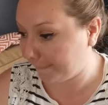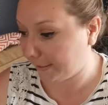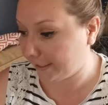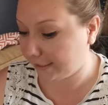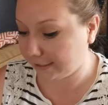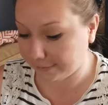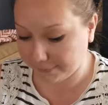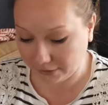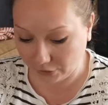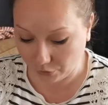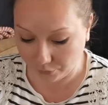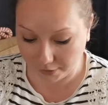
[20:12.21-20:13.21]
but it's
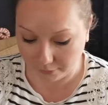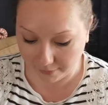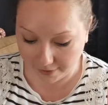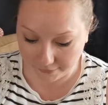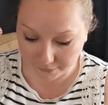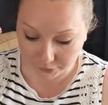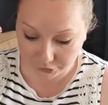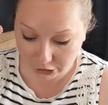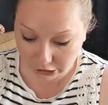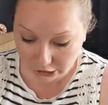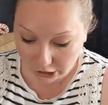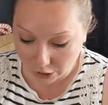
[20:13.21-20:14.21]
been going rather
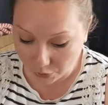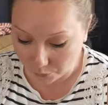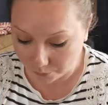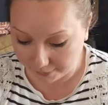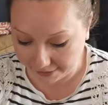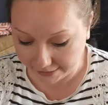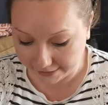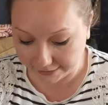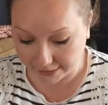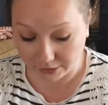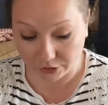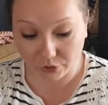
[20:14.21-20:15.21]
slow because I